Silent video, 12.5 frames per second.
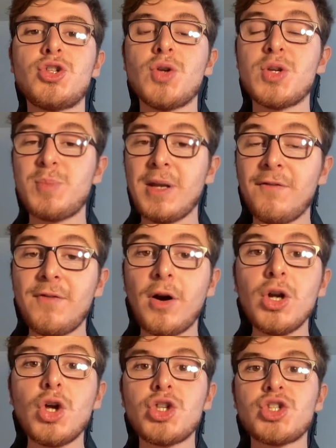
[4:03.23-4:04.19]
So it's been a
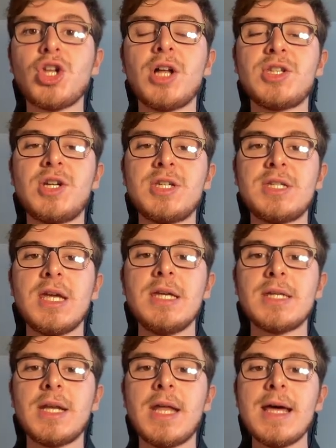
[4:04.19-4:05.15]
very good start to the
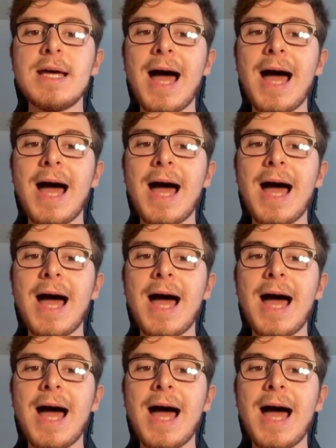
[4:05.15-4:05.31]
season.